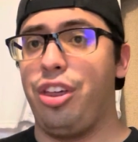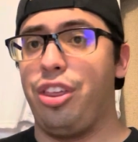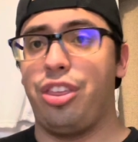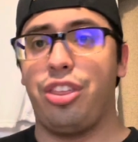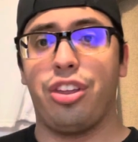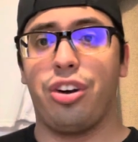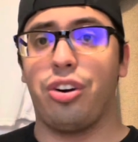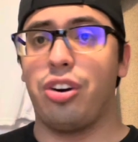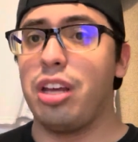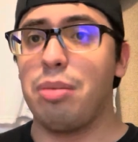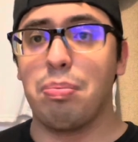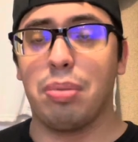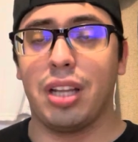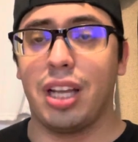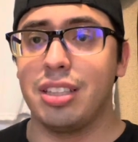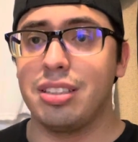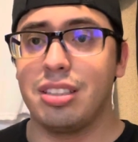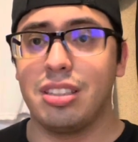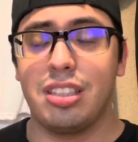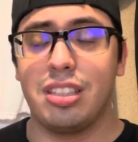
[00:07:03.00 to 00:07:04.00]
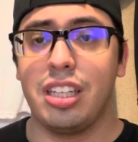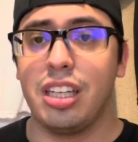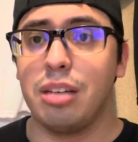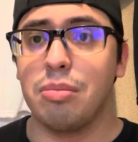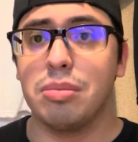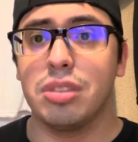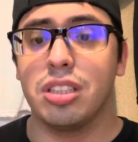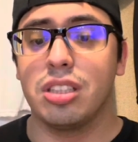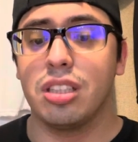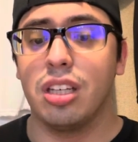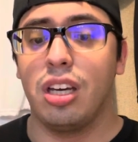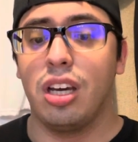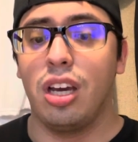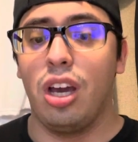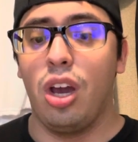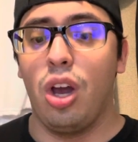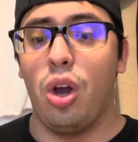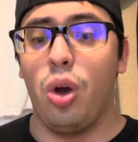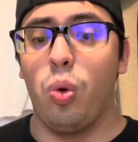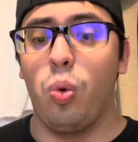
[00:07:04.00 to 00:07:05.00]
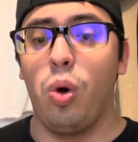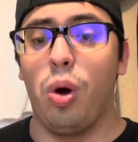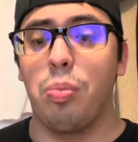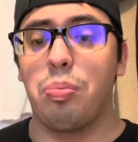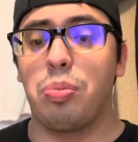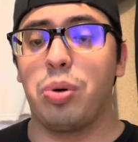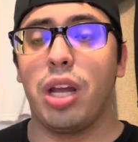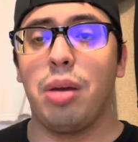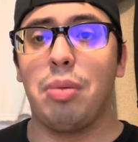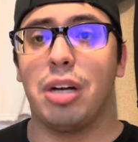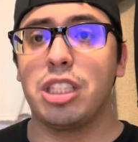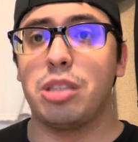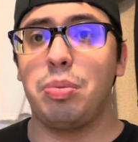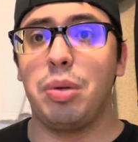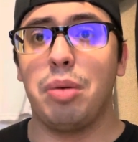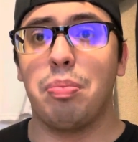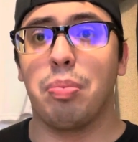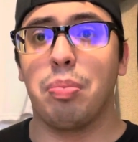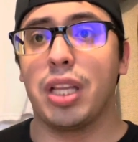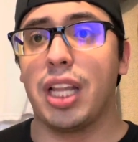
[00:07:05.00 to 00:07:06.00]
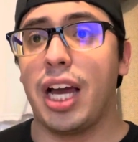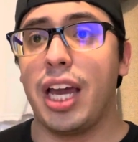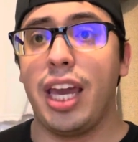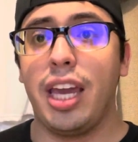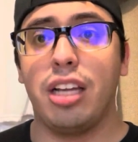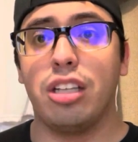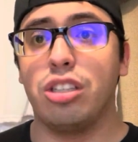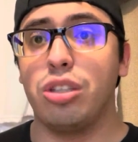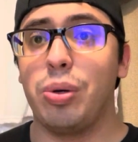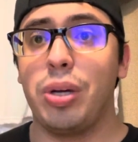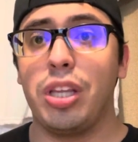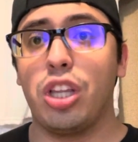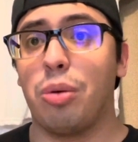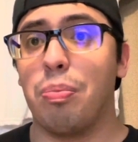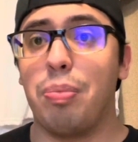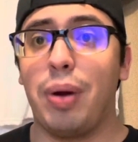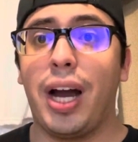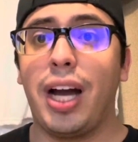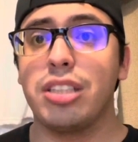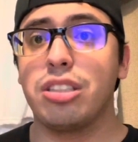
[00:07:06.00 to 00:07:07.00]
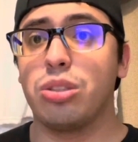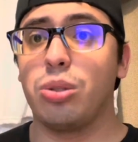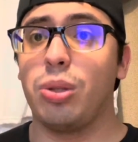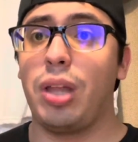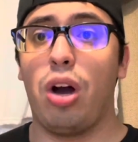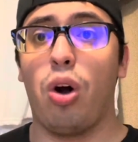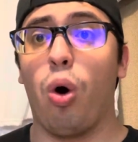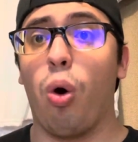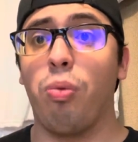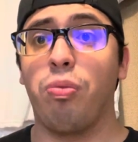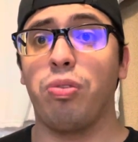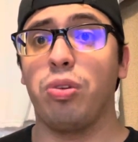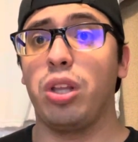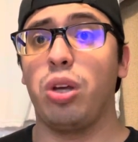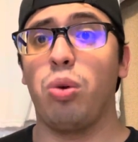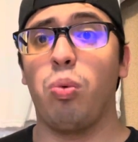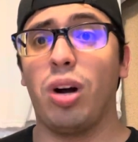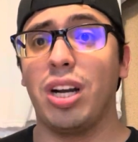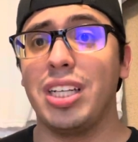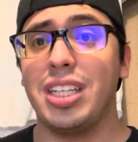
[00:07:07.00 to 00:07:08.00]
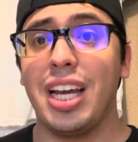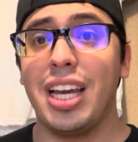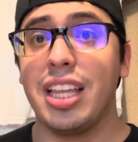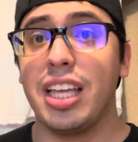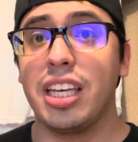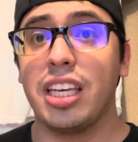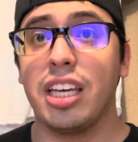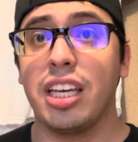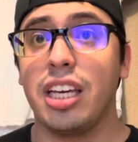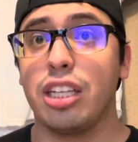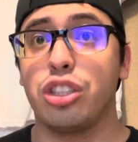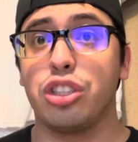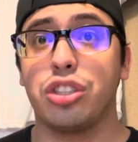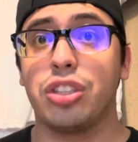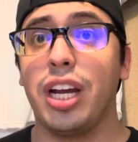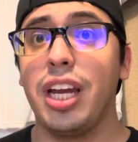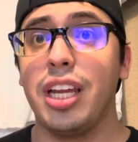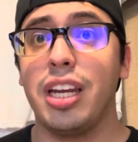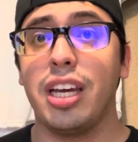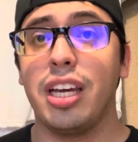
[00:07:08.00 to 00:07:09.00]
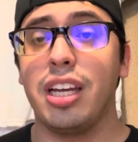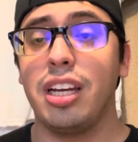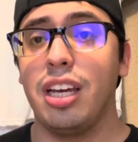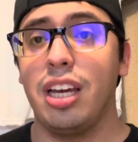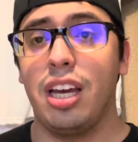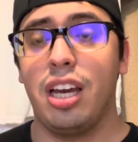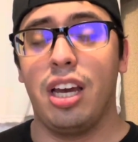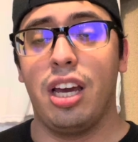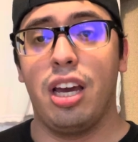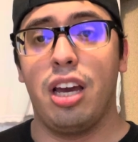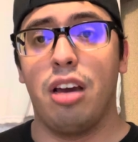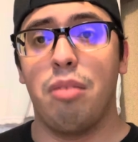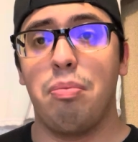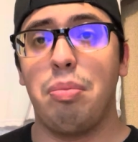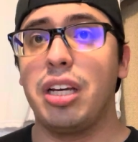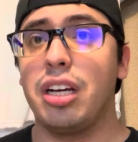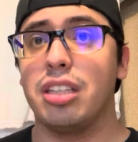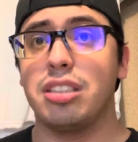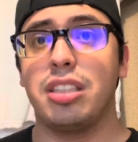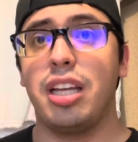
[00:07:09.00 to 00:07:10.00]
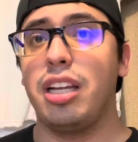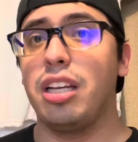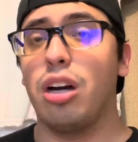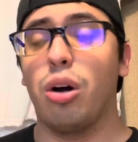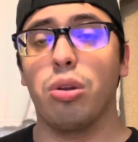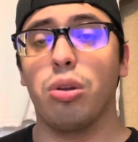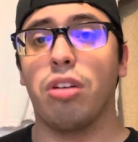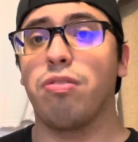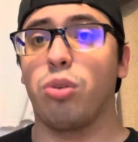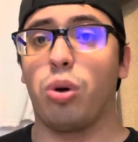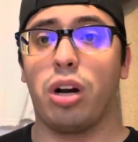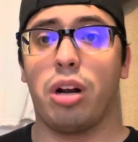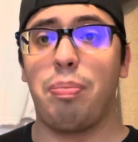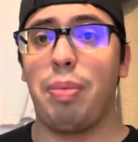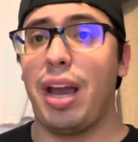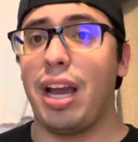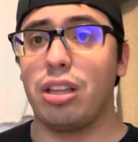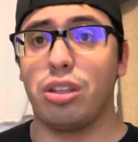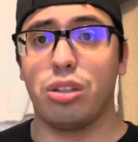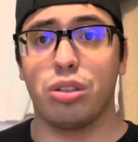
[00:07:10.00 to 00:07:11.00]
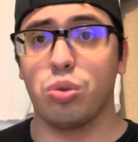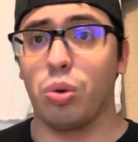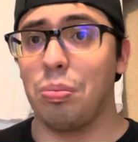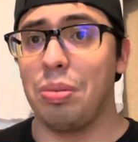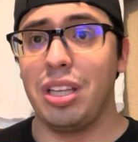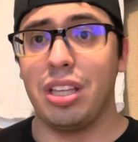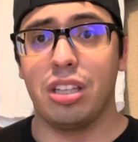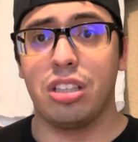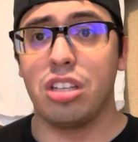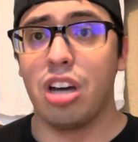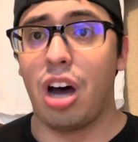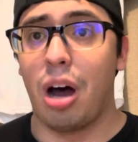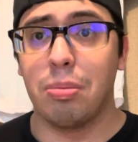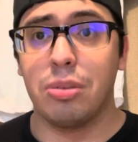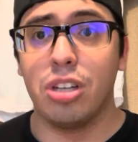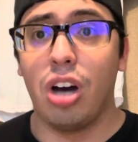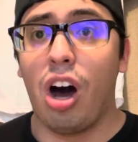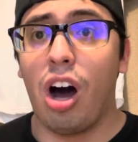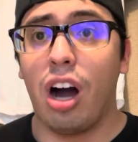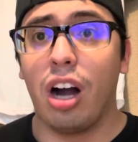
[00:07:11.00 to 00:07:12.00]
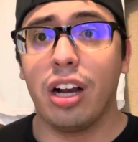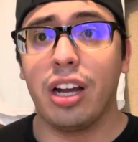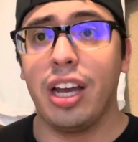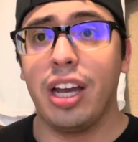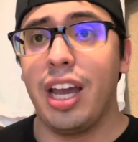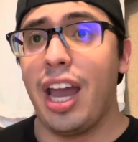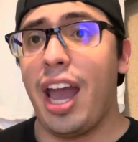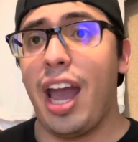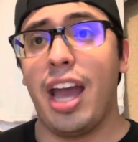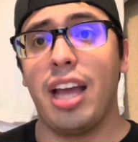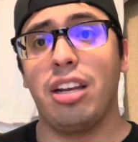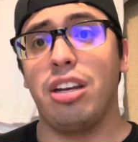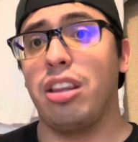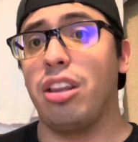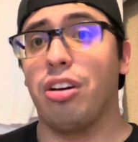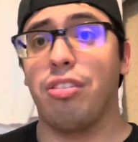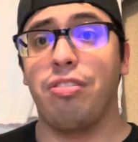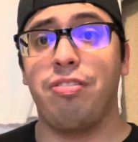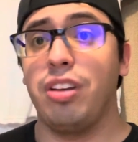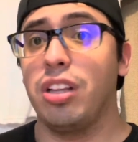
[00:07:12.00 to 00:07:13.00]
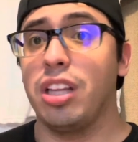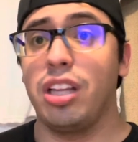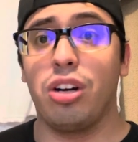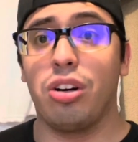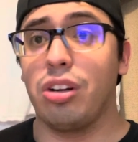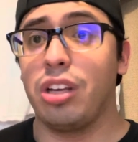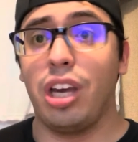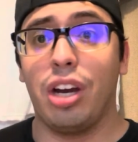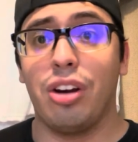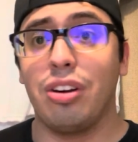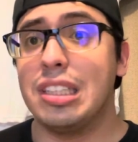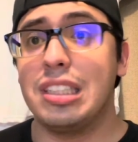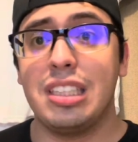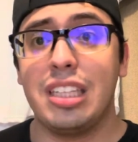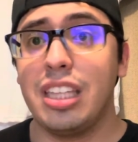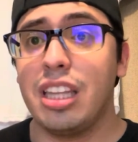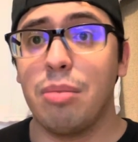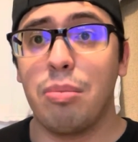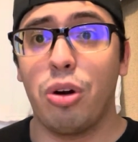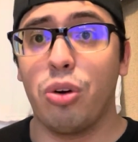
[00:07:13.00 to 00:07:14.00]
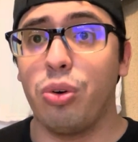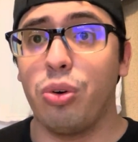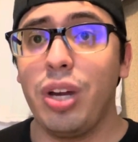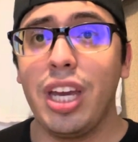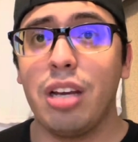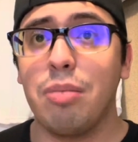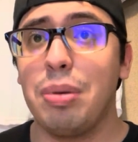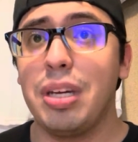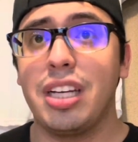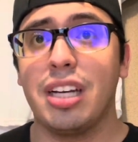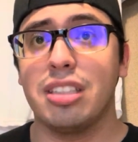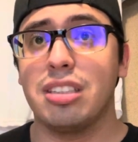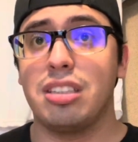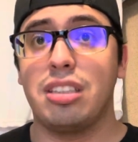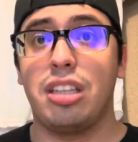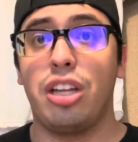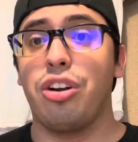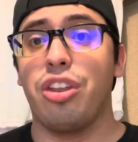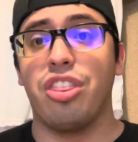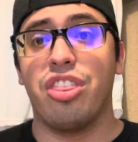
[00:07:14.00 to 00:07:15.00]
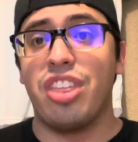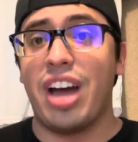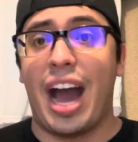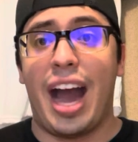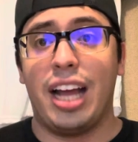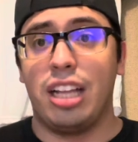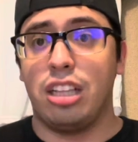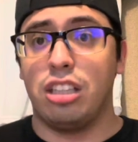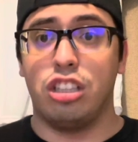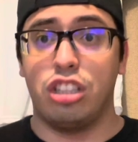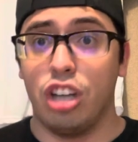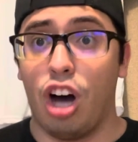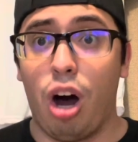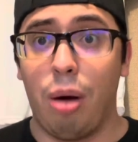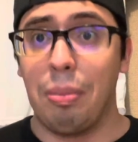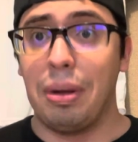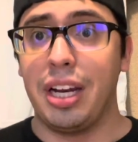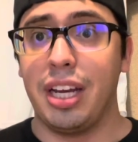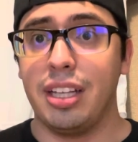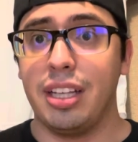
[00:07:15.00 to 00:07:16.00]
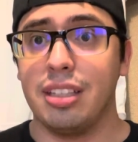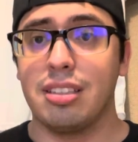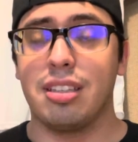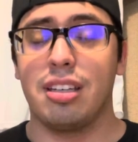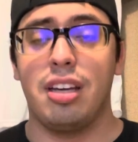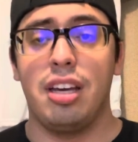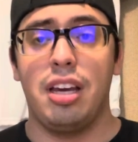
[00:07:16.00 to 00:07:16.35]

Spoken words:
30-plus teams will pretty much be playing, doing their best, so that hopefully one day they can get traded because they know the Florida Panthers will be the top dog, and they'll feel it'll guarantee them a ring because they're that dominant.